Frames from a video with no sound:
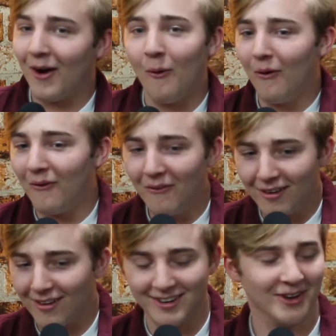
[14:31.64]

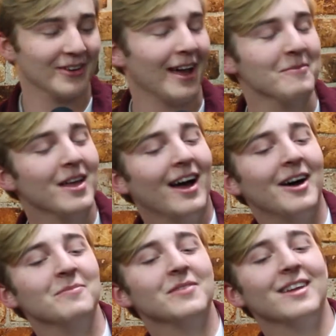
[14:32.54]
Horror. No, okay.
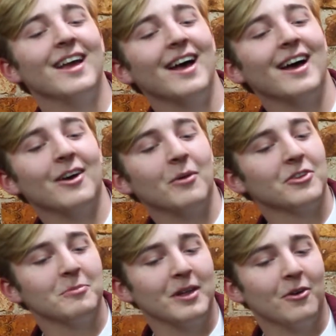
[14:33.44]

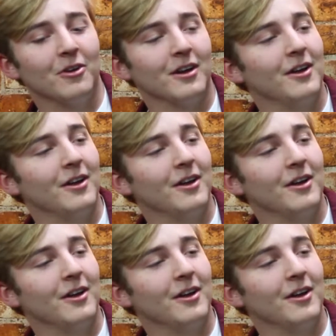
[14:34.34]
Whether it be horror,